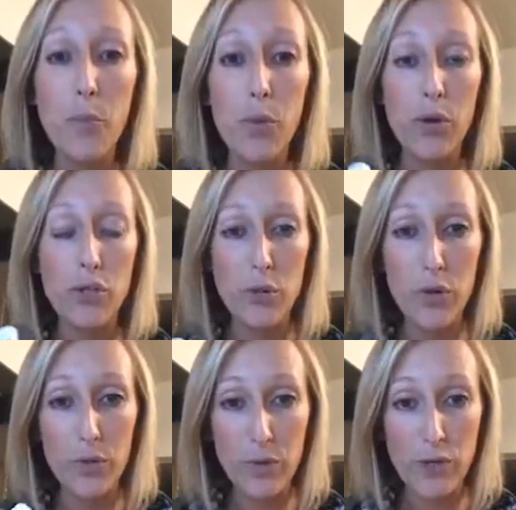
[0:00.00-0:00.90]
Put 2
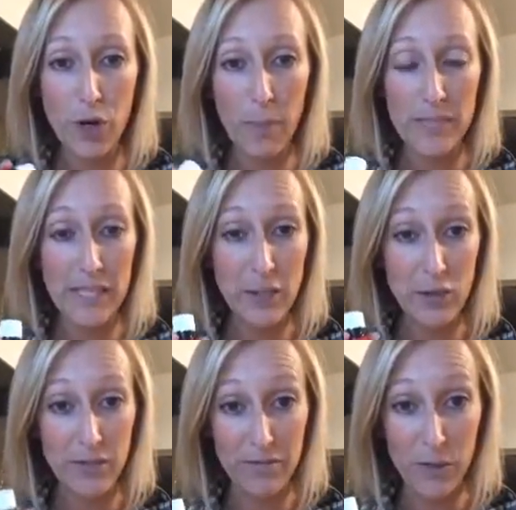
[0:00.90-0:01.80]
or 3 drops in your
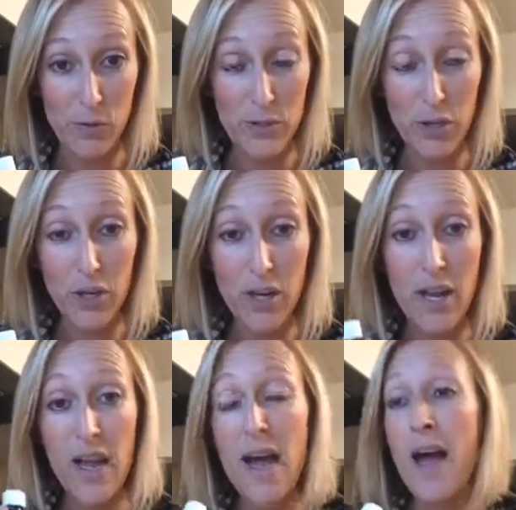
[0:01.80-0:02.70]
diffuser,
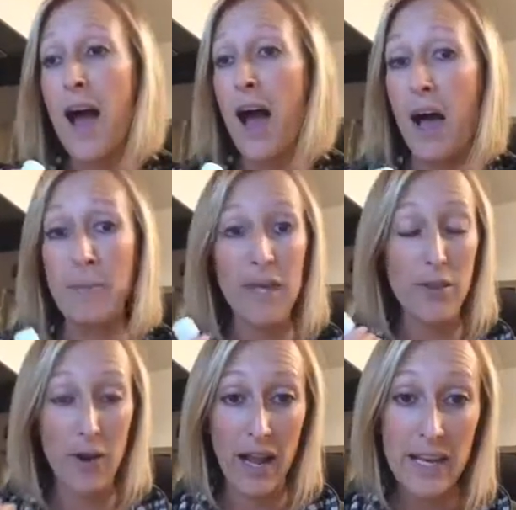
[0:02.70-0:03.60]

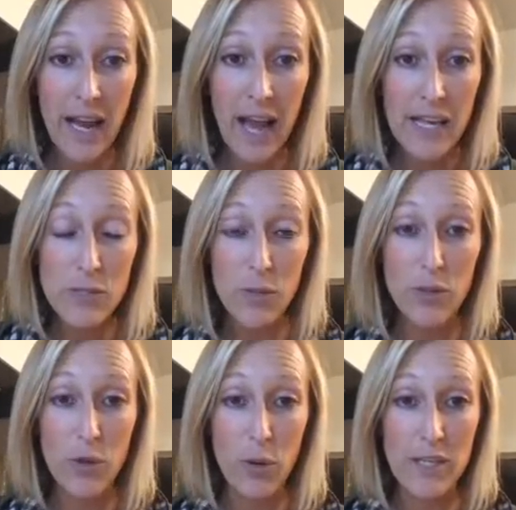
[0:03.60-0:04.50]
either at night when
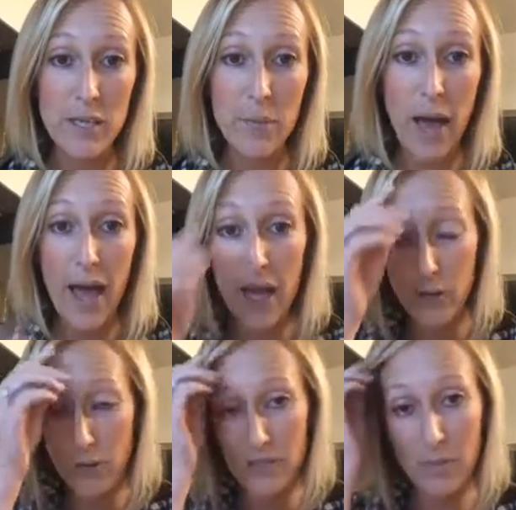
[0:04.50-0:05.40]
you're going to bed
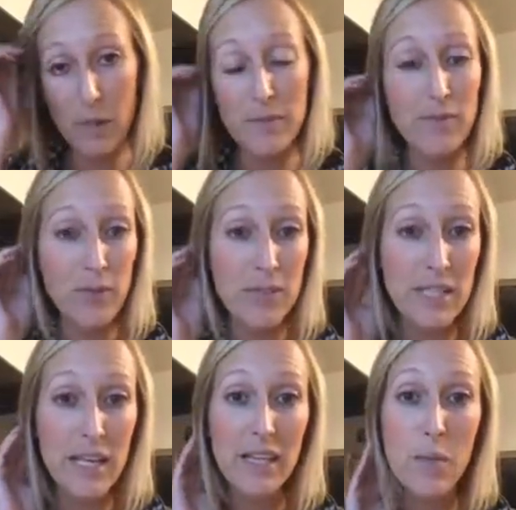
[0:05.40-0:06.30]
or sometimes first
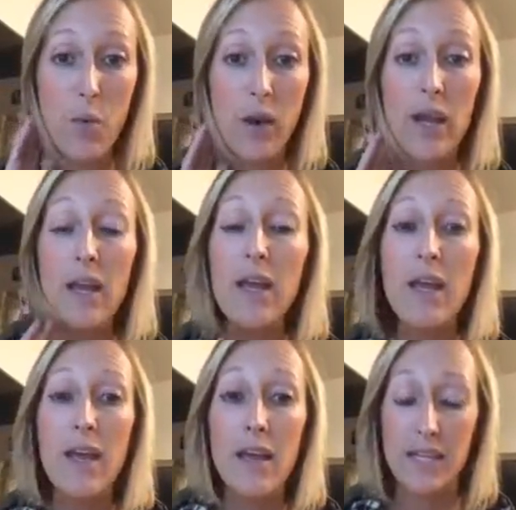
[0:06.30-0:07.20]
thing in the morning.
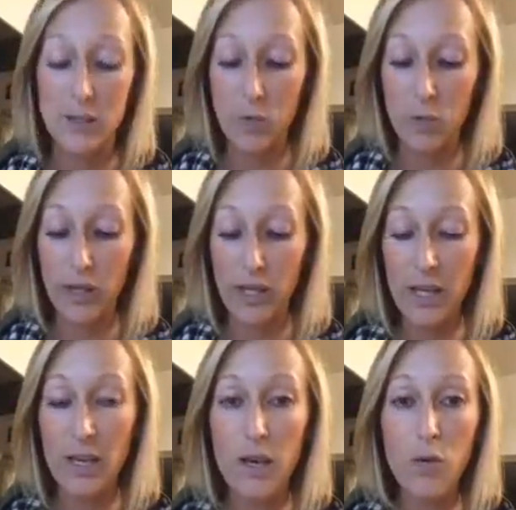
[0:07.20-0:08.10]
It's a
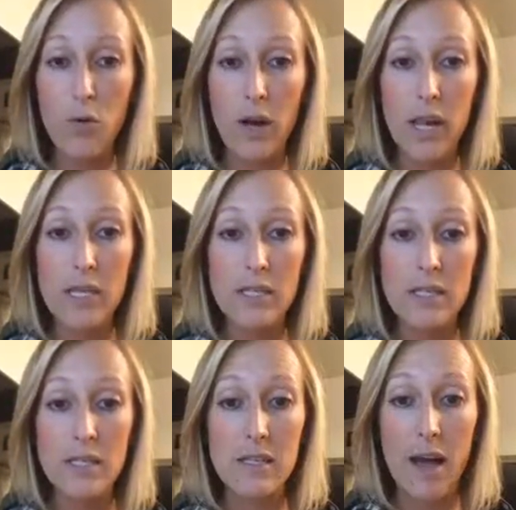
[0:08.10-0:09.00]
really
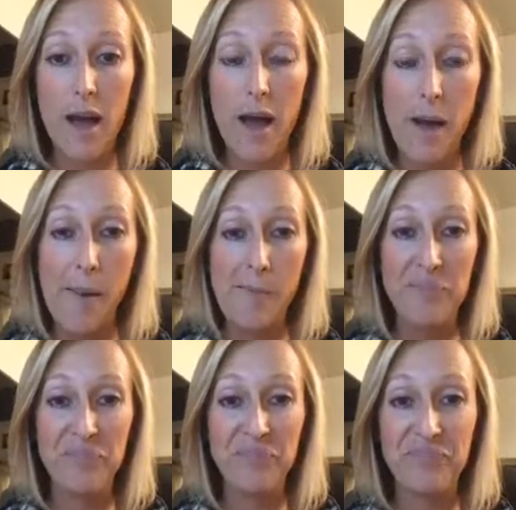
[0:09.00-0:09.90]
great kind
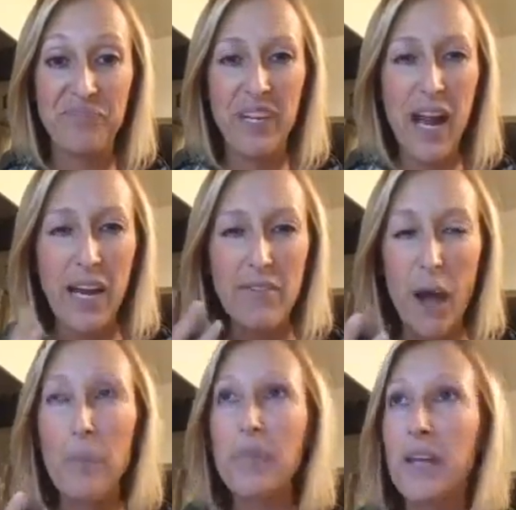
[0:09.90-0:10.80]
of
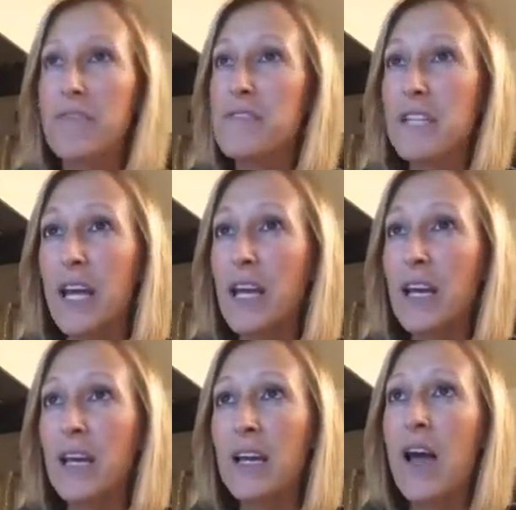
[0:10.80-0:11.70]

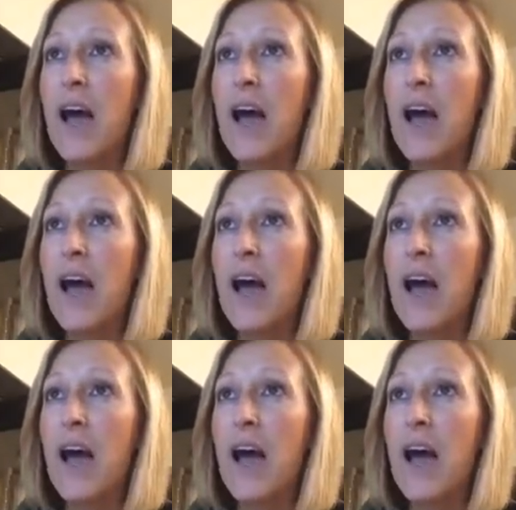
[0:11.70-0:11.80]
uplifting